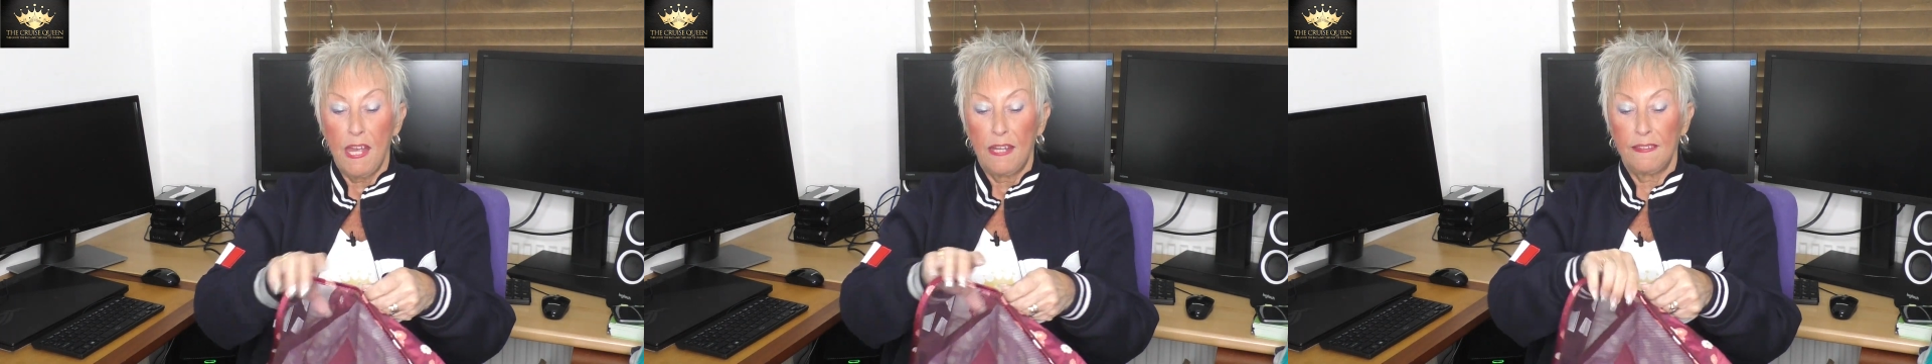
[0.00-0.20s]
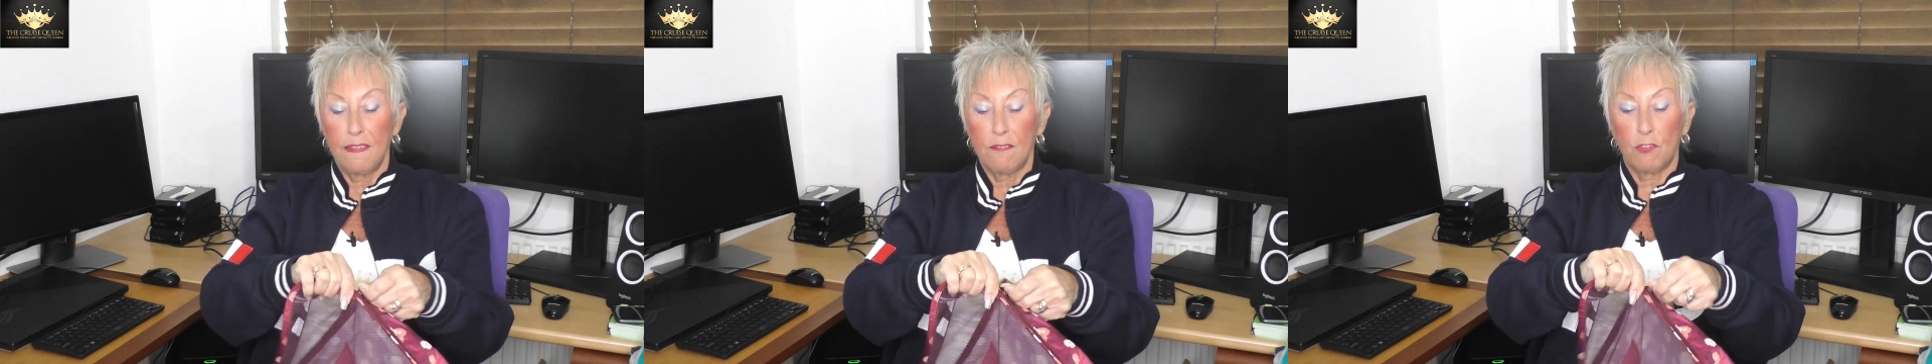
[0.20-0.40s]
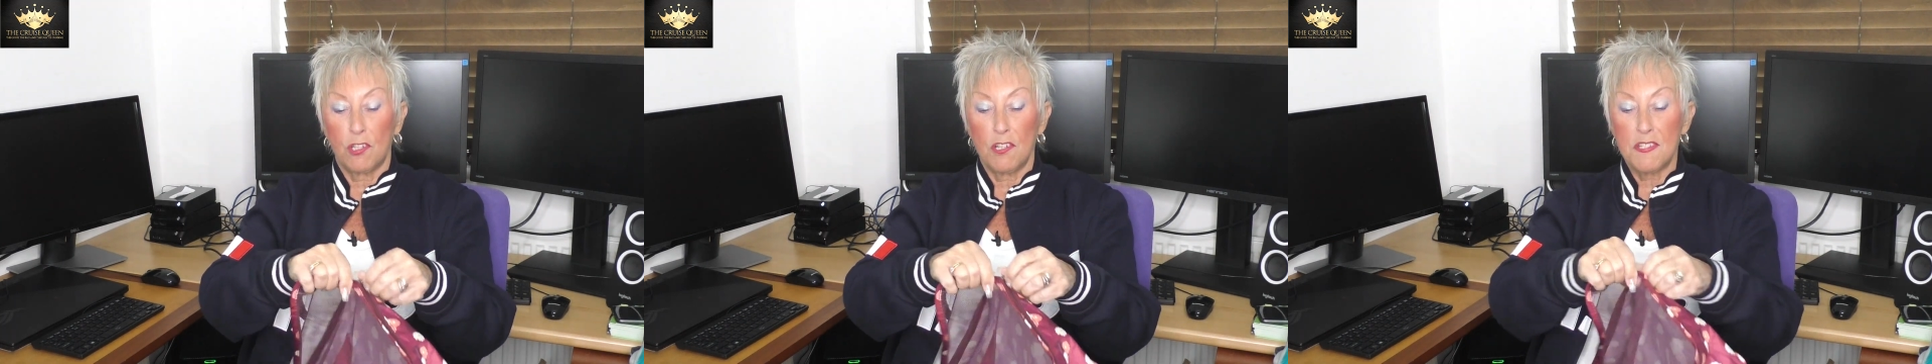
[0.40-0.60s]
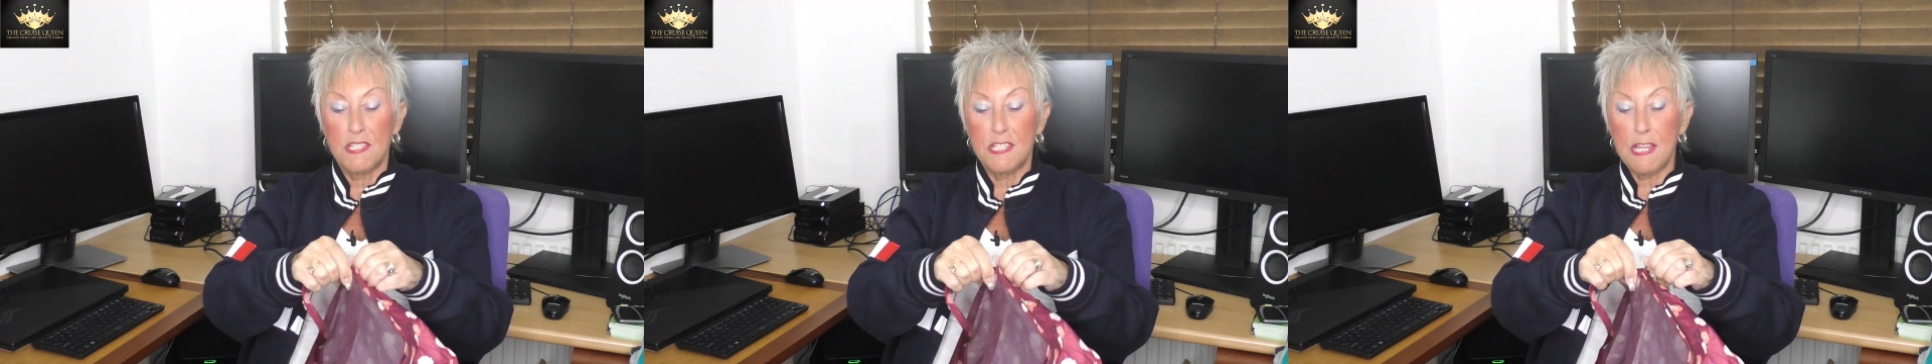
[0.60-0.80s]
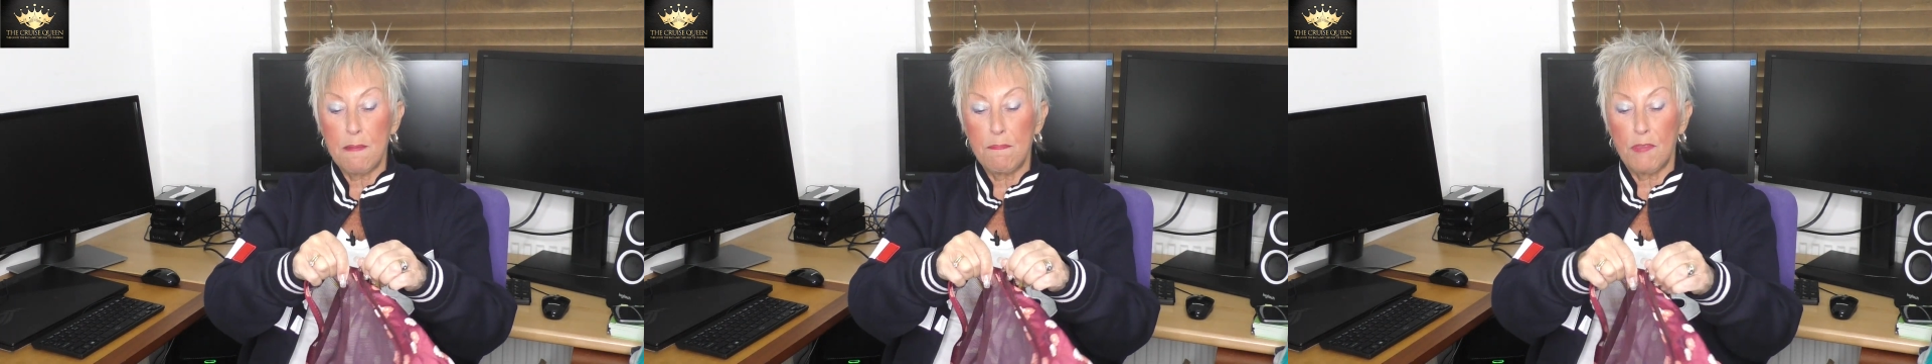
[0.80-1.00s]
and they've got a
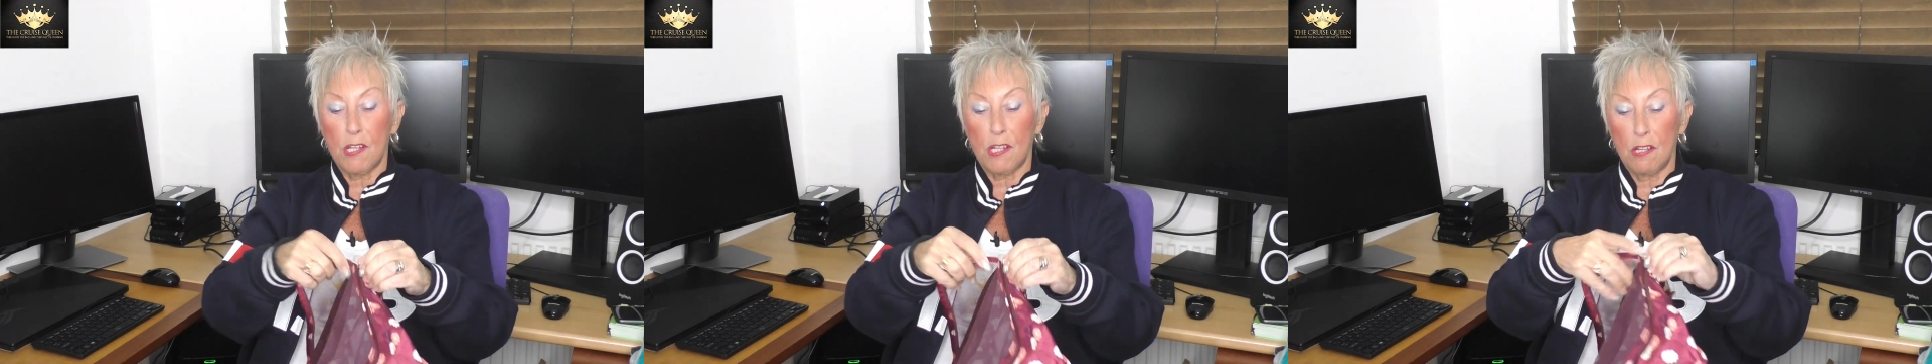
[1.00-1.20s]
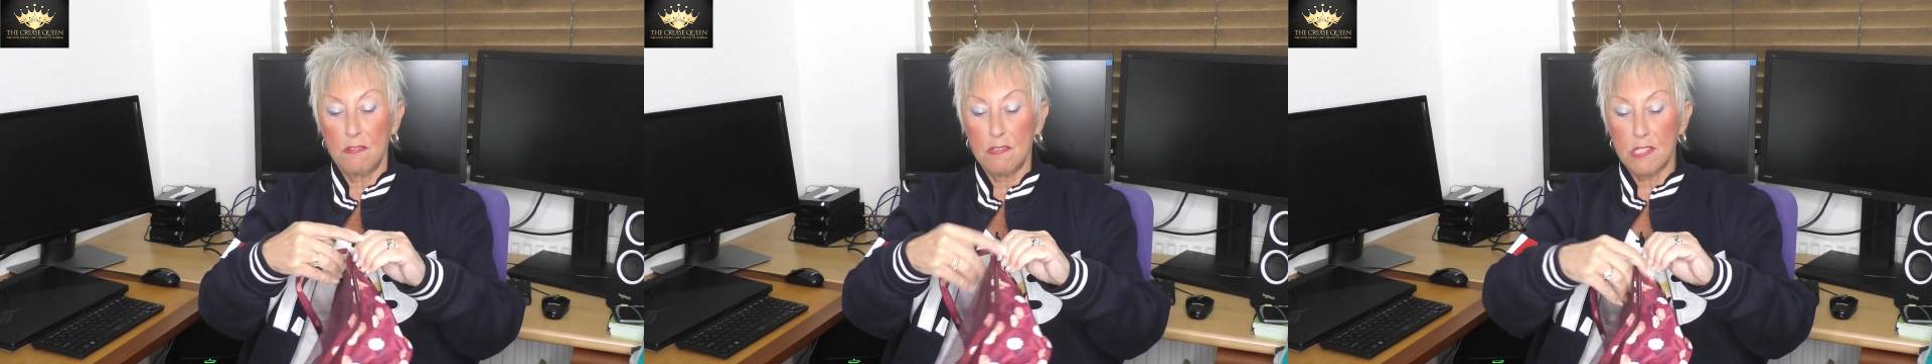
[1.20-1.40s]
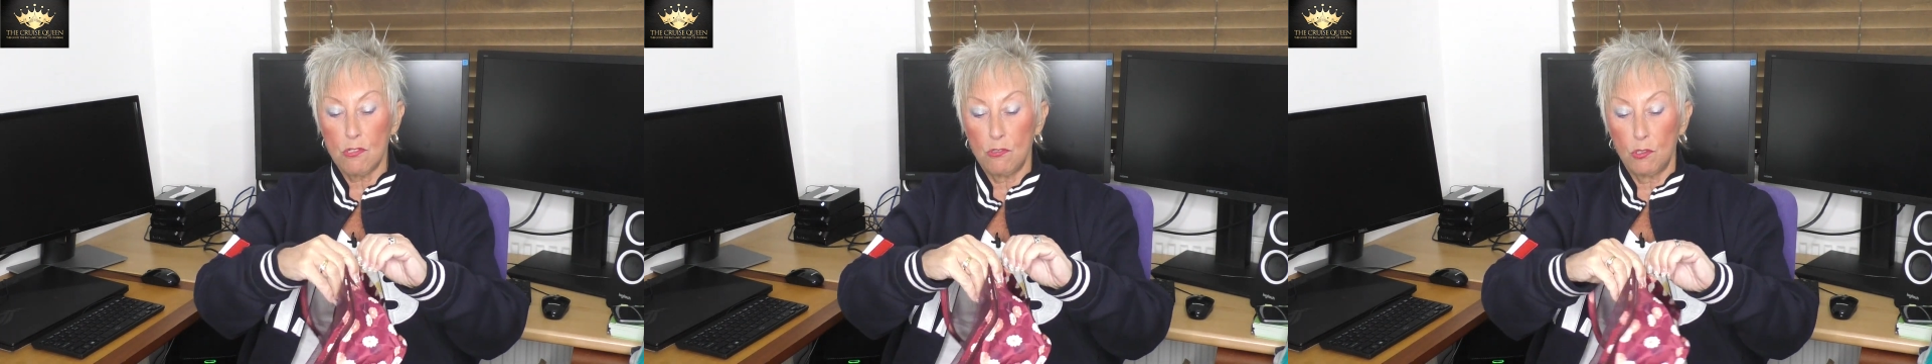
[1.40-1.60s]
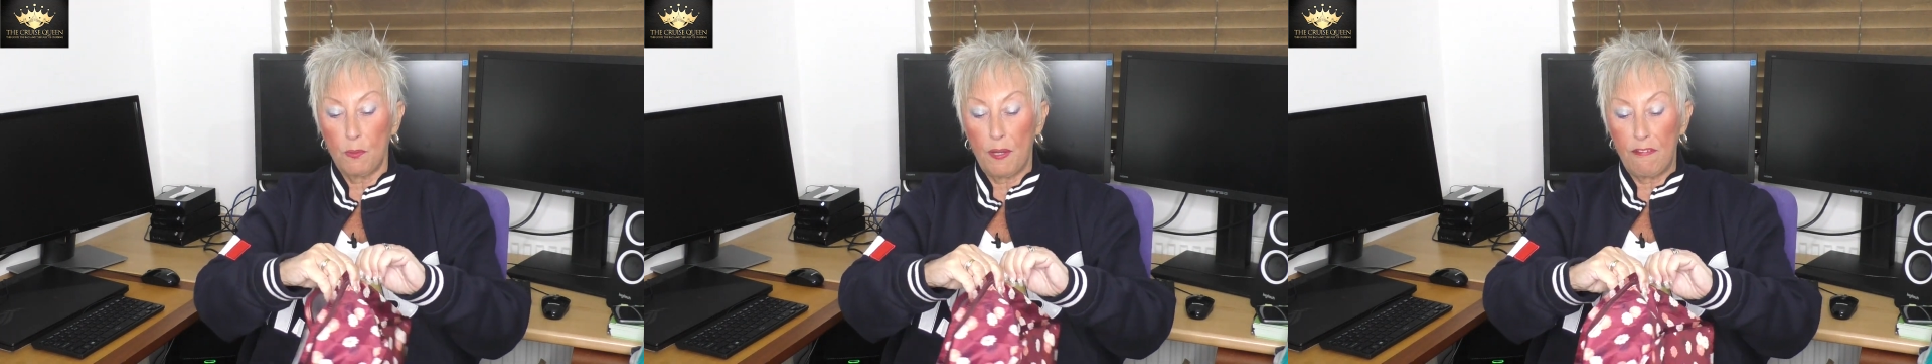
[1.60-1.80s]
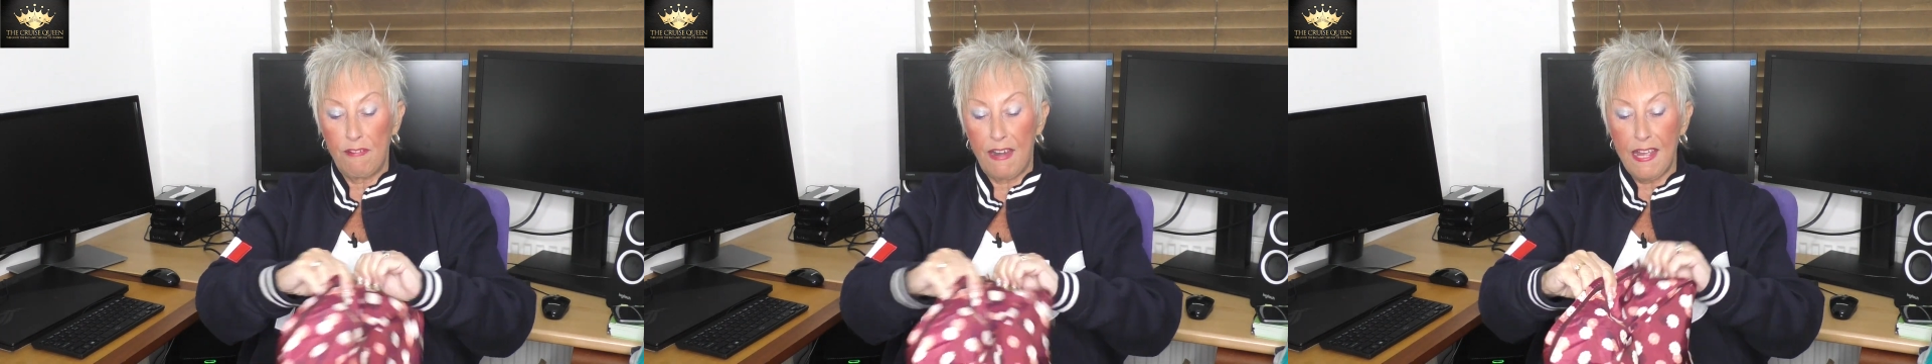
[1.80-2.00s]
zip that goes all the
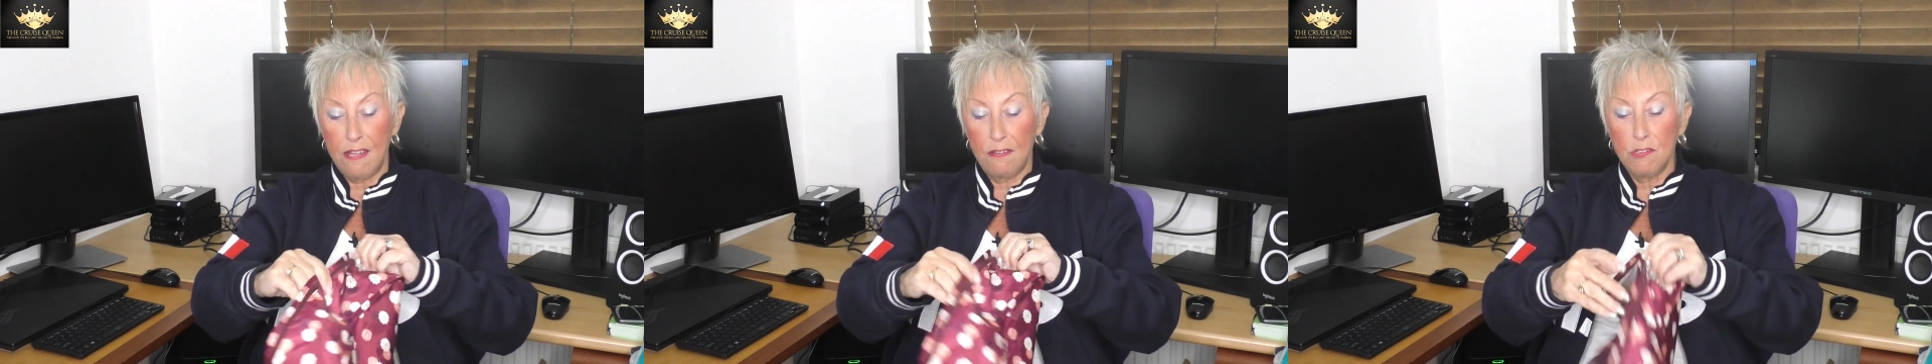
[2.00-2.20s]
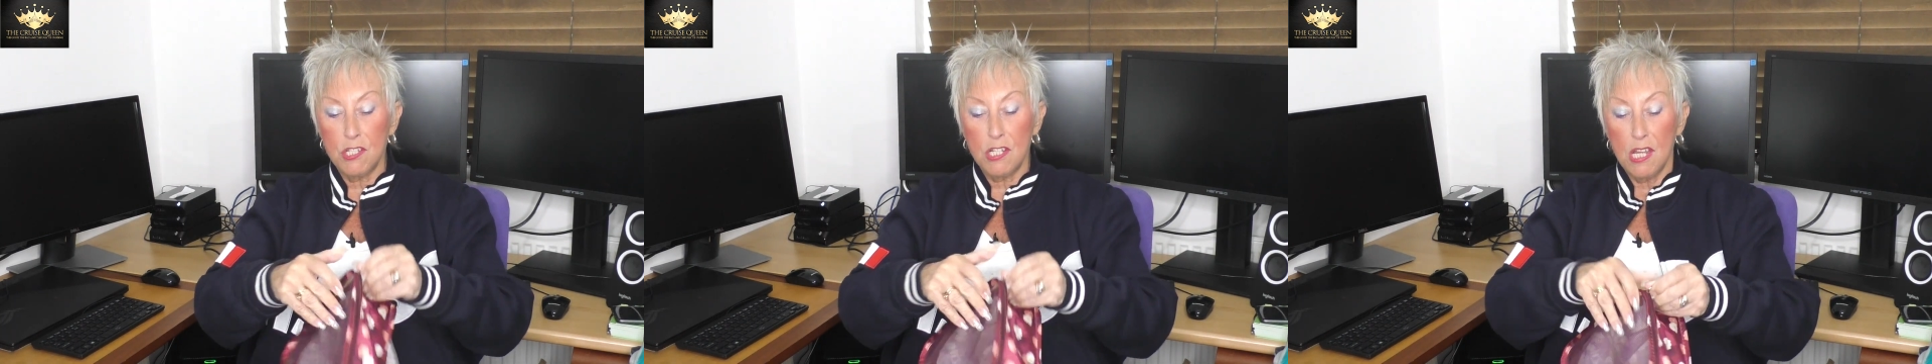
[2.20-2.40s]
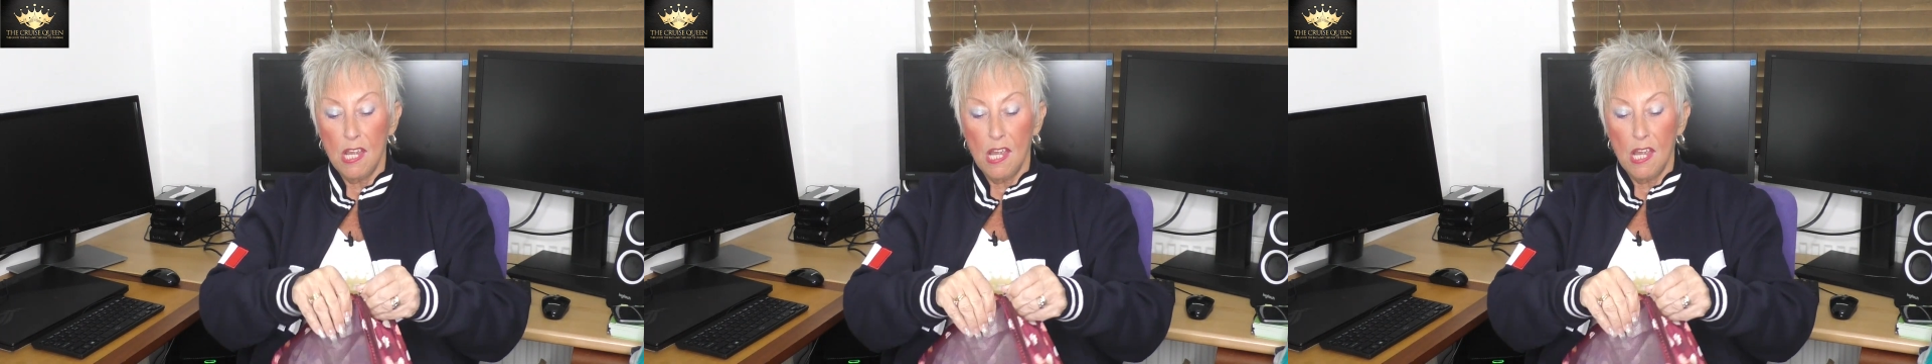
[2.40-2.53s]
way around,